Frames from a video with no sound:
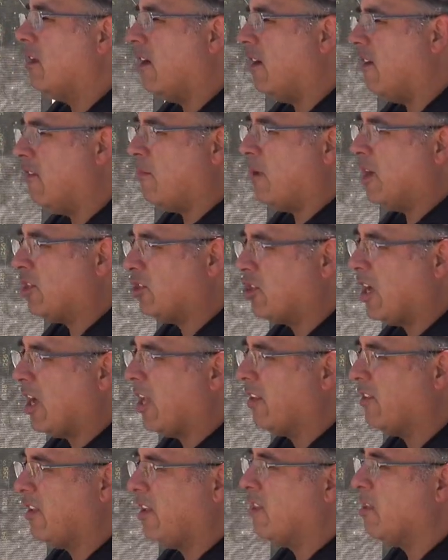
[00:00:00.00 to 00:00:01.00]
of my
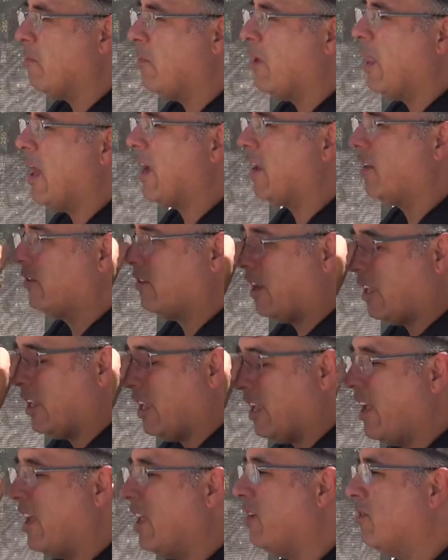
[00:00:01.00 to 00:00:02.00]
shots in the black as I
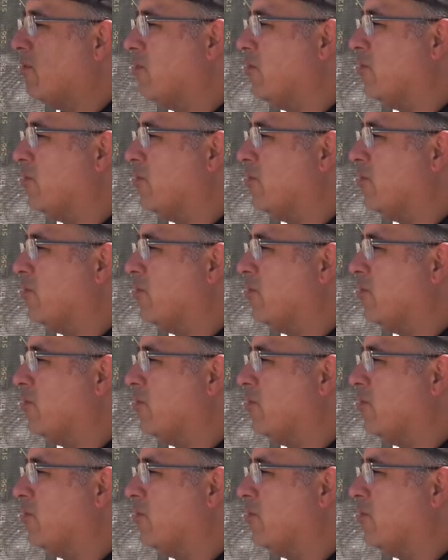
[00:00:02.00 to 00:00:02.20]
can.